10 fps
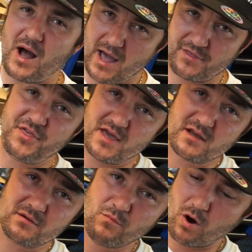I
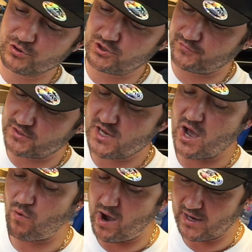think most of the
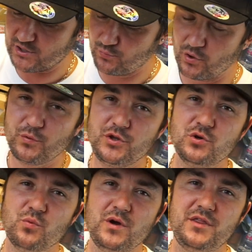DIYers, what we
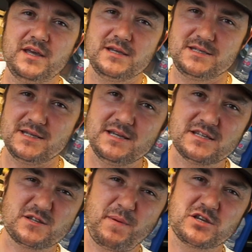do with
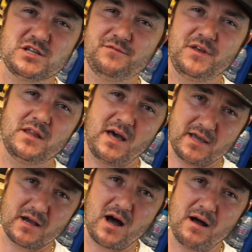ESCs, especially if they
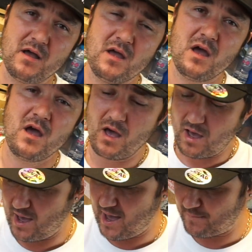like uh,
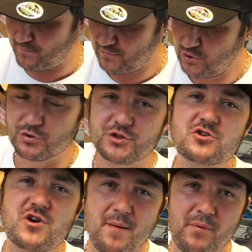uh, not the
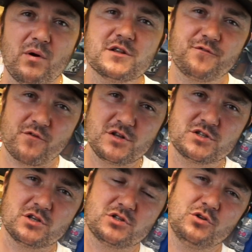Trampa ones, for
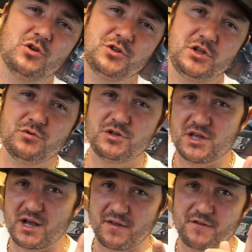instance, or not the unit
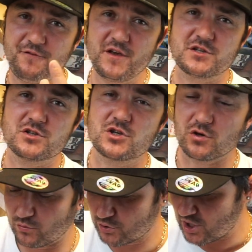that got the fixing
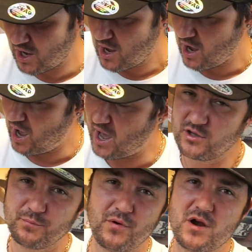screws, uh,
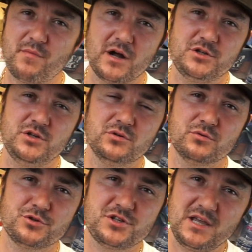you pretty much
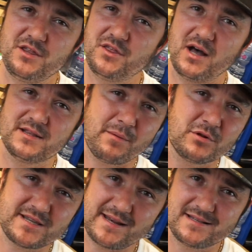use either
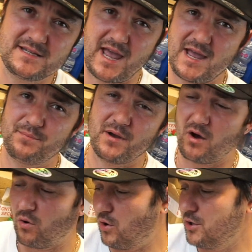double-sided tape
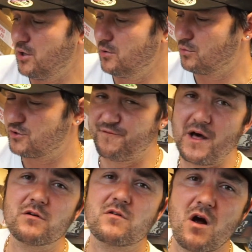or you use
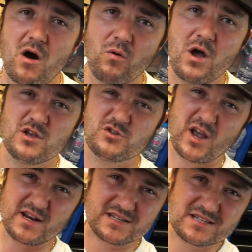velcro so you
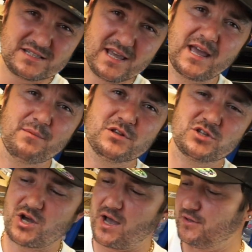kind of stick them
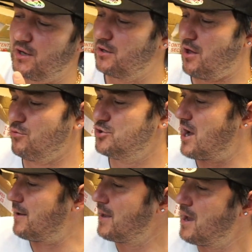inside the
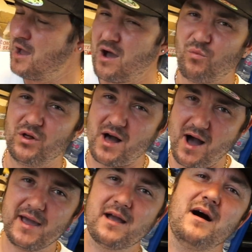enclosure well
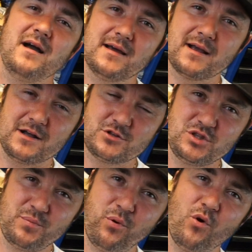I kind of got to
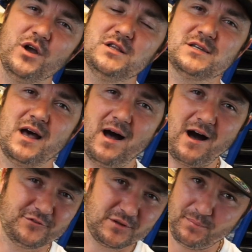the point uh,
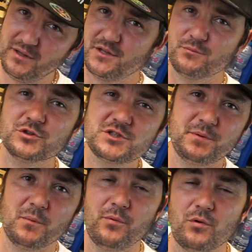after building
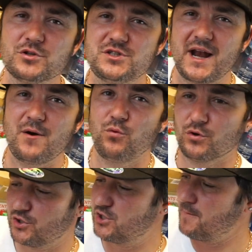multiple boards that I
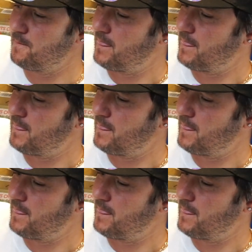want